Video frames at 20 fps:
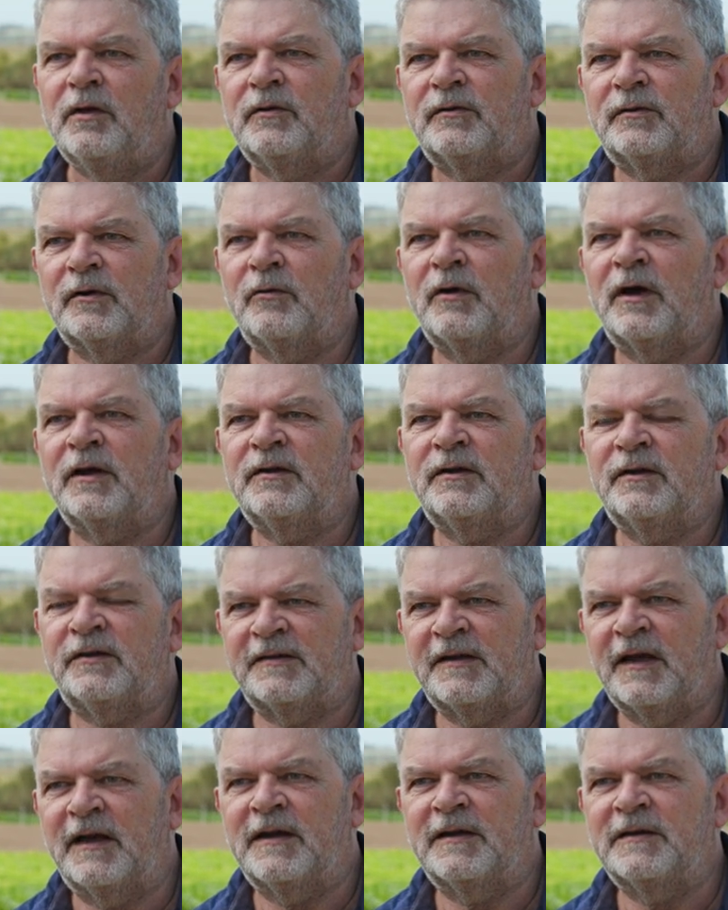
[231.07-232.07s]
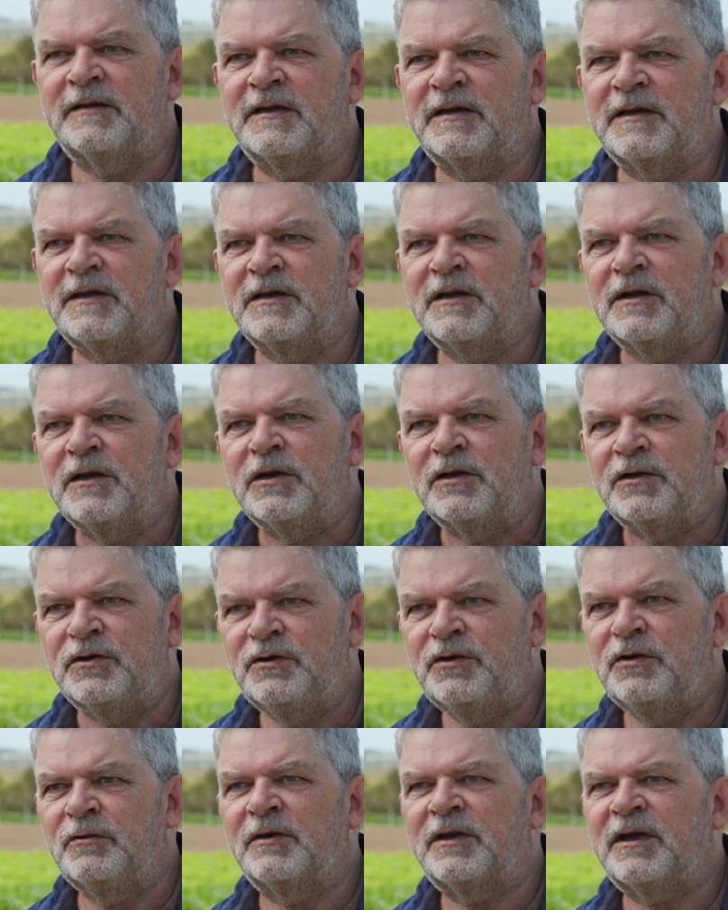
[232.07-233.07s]
So understanding
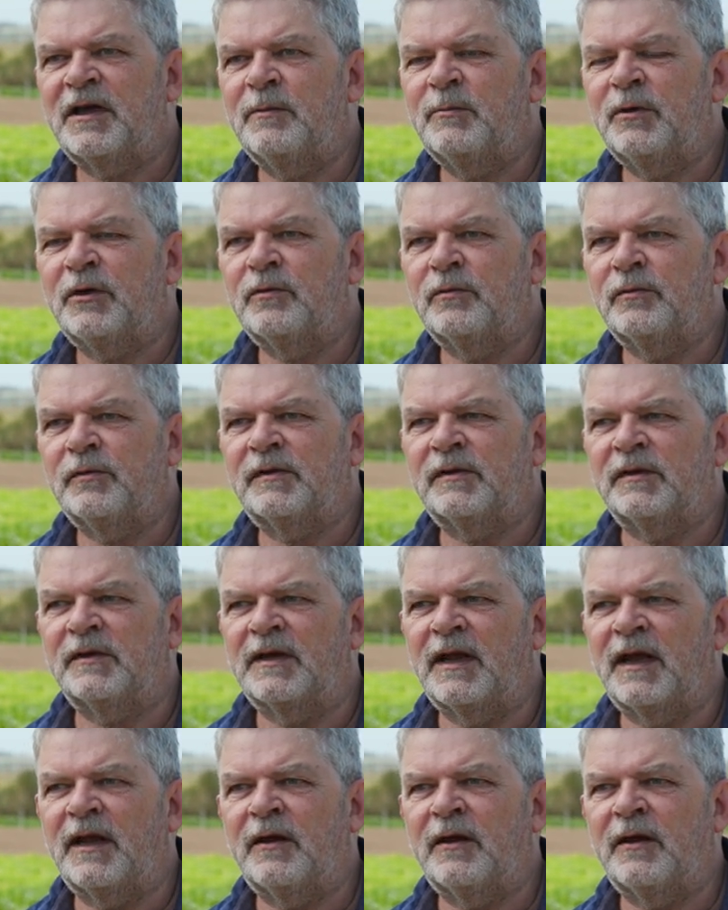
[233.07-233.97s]
newer chemicals and